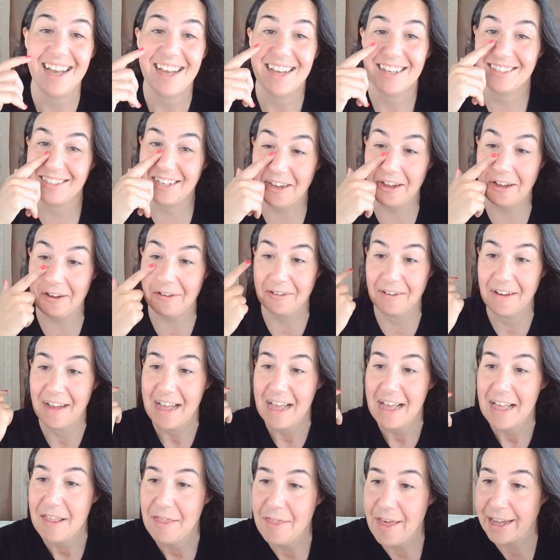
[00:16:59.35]
So
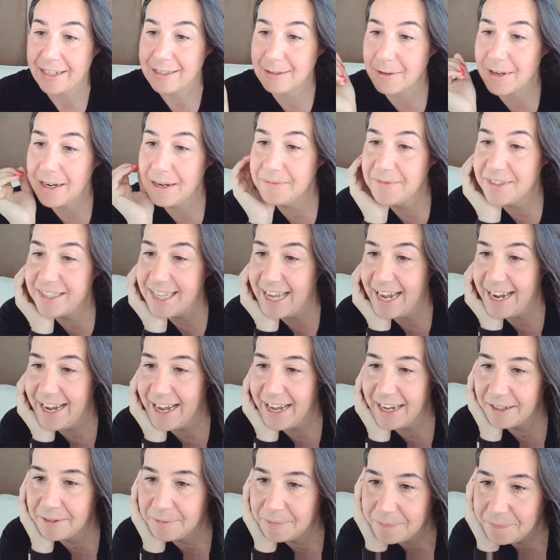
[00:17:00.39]
that's what I'm
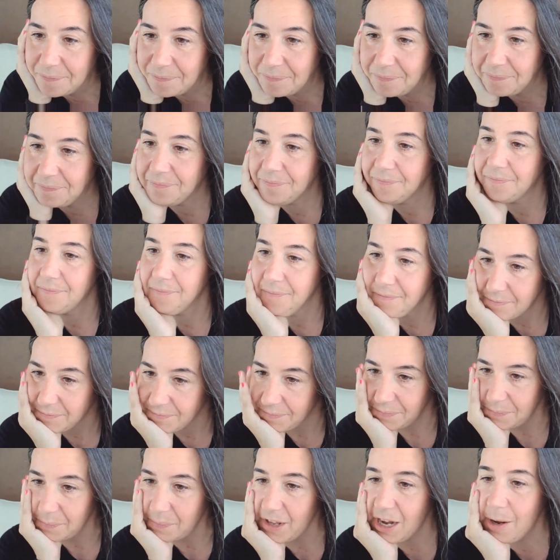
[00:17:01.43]
saying.
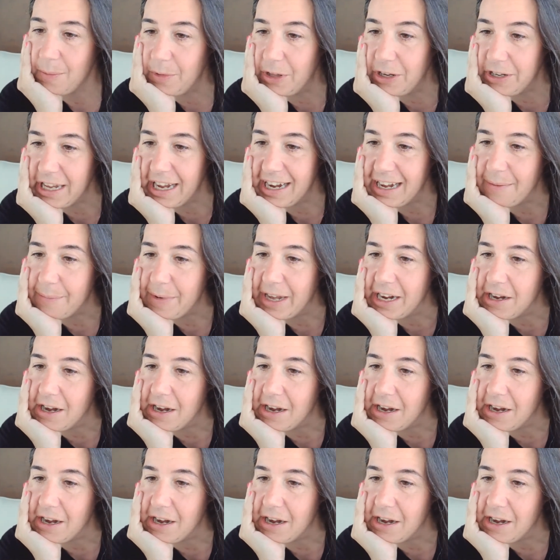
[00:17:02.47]
I'm looking at my